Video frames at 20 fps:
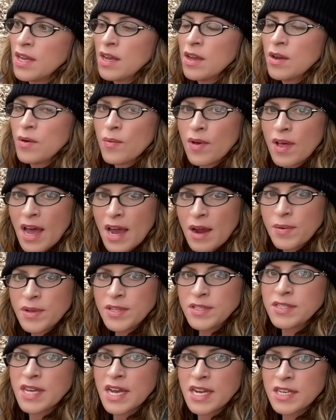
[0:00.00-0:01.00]
Well, I would
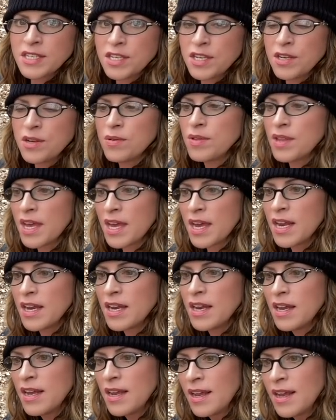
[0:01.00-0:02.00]
say to you then,
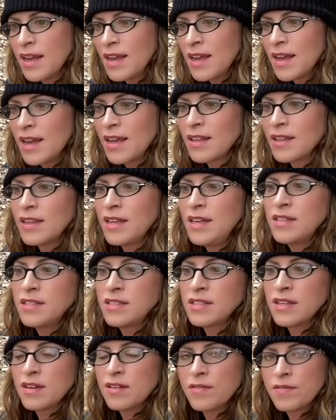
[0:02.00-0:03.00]
at
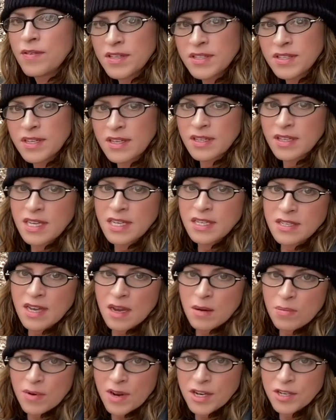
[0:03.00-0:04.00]
least physically
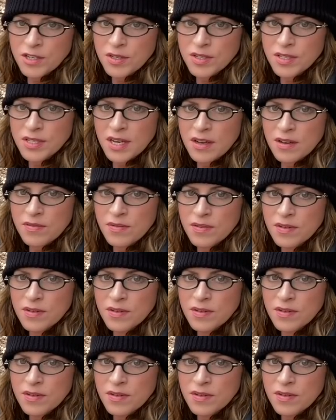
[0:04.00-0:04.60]
separate yourself.